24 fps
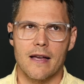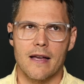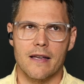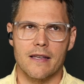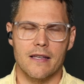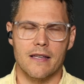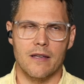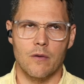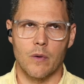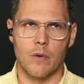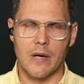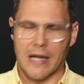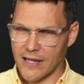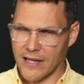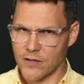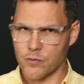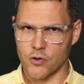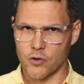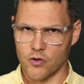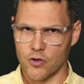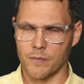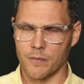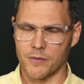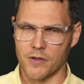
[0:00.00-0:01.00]
Well, I guess
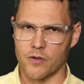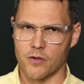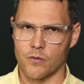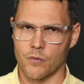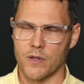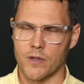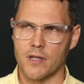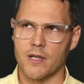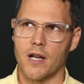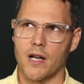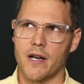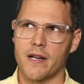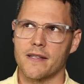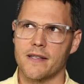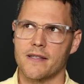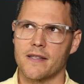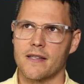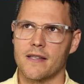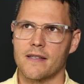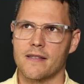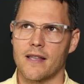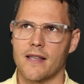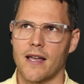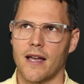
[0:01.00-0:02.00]
what Trump doesn't realize
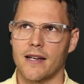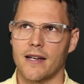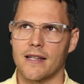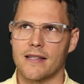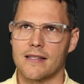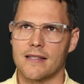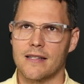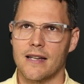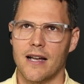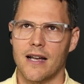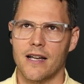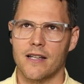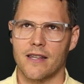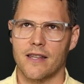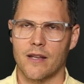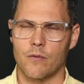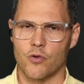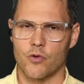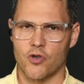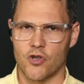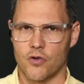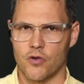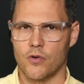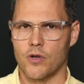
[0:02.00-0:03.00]
is that it's not that
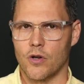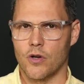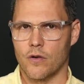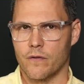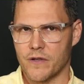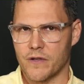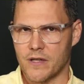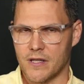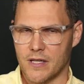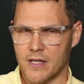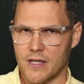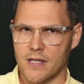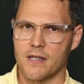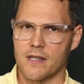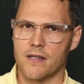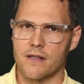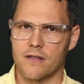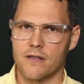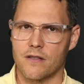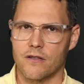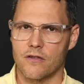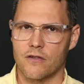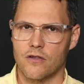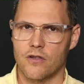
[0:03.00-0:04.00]
we're shooting
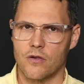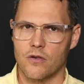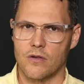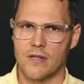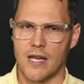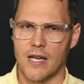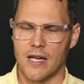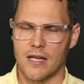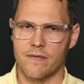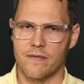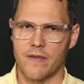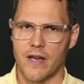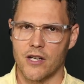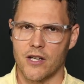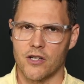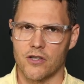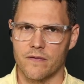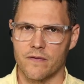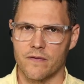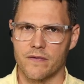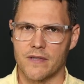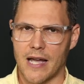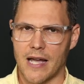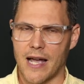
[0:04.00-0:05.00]
overseas to take advantage
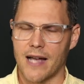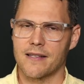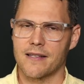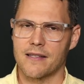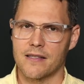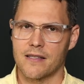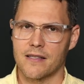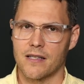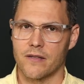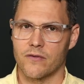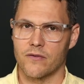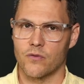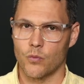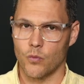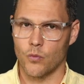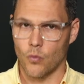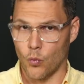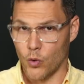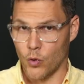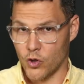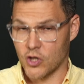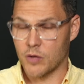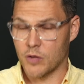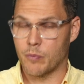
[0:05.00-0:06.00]
of tax incentives,
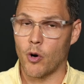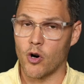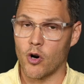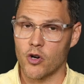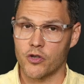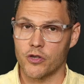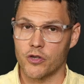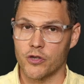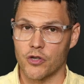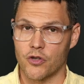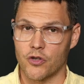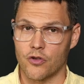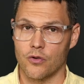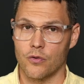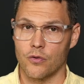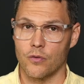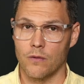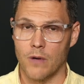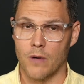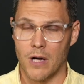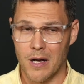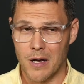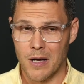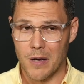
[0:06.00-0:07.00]
which is partially true.
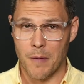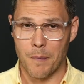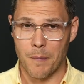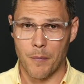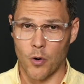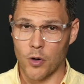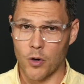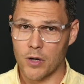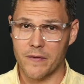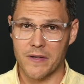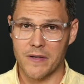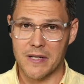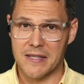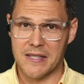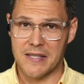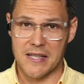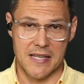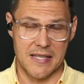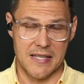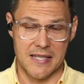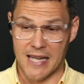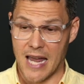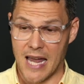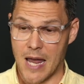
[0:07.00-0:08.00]
Part of it is the
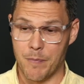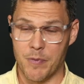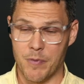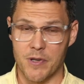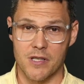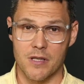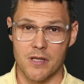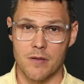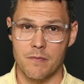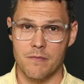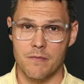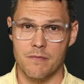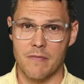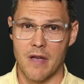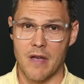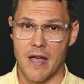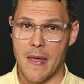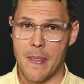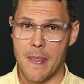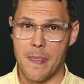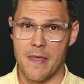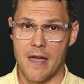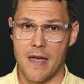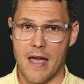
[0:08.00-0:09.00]
escapism
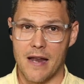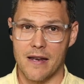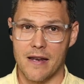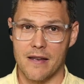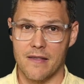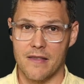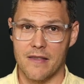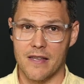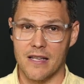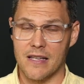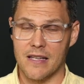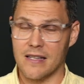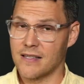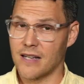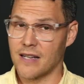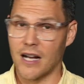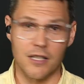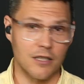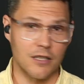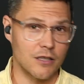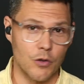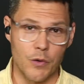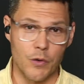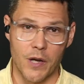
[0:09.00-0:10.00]
and the
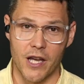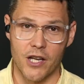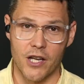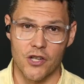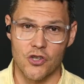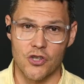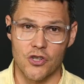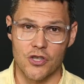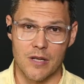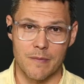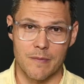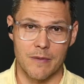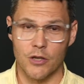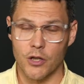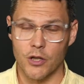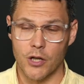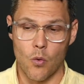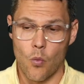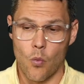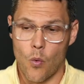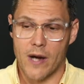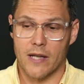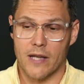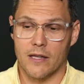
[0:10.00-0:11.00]
exotic locations. I mean, look at
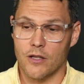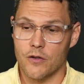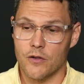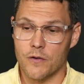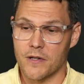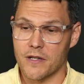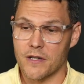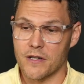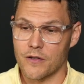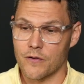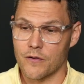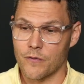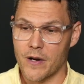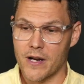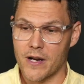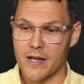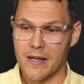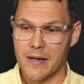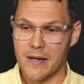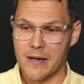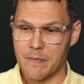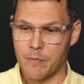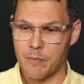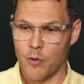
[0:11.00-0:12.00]
White Lotus, right?
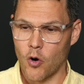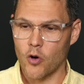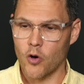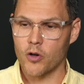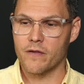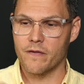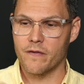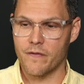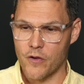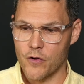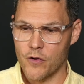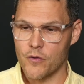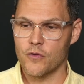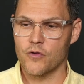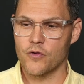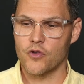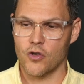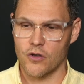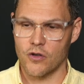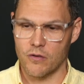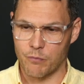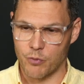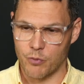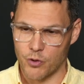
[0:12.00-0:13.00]
Like part of those
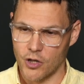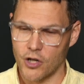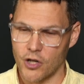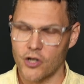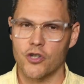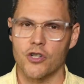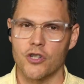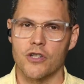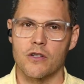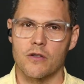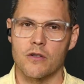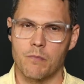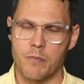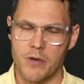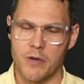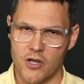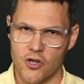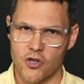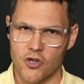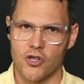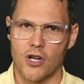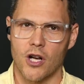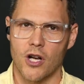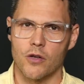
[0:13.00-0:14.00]
productions being
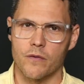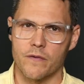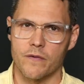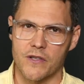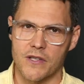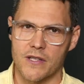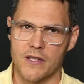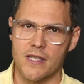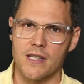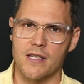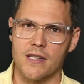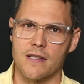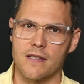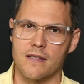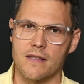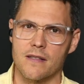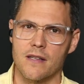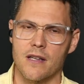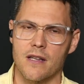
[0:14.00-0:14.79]
shot overseas